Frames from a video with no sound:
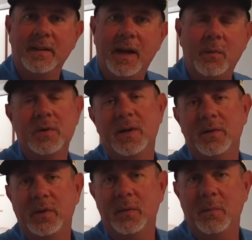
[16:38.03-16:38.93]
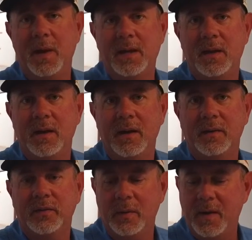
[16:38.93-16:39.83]
I wish I was home to make you
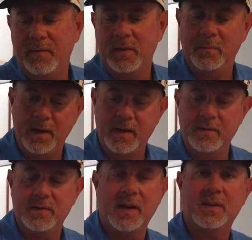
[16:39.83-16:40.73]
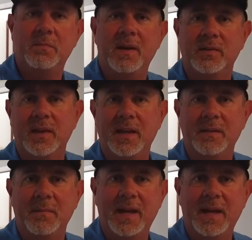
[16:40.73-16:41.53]
some of it, but here's the next best thing.